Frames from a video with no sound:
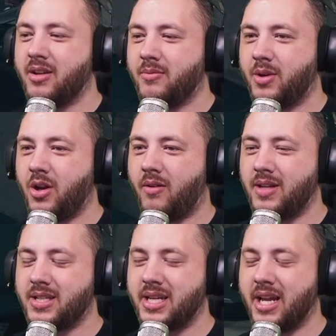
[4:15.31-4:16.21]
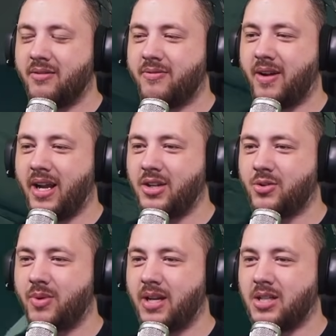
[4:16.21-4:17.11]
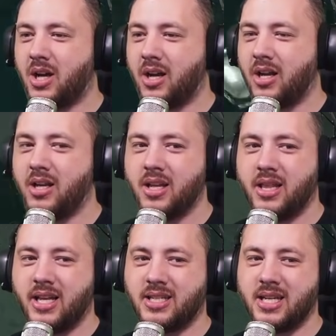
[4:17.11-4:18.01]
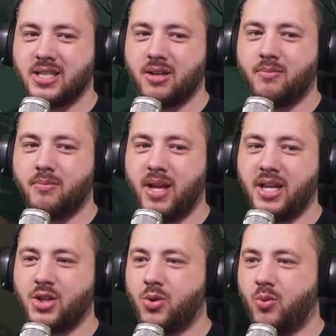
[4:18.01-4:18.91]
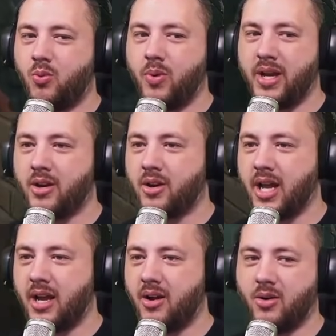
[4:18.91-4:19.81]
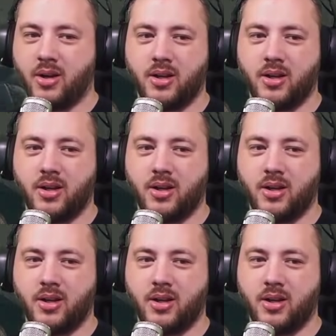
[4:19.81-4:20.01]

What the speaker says: But you obviously got to find your red dot that doesn't make you weird out.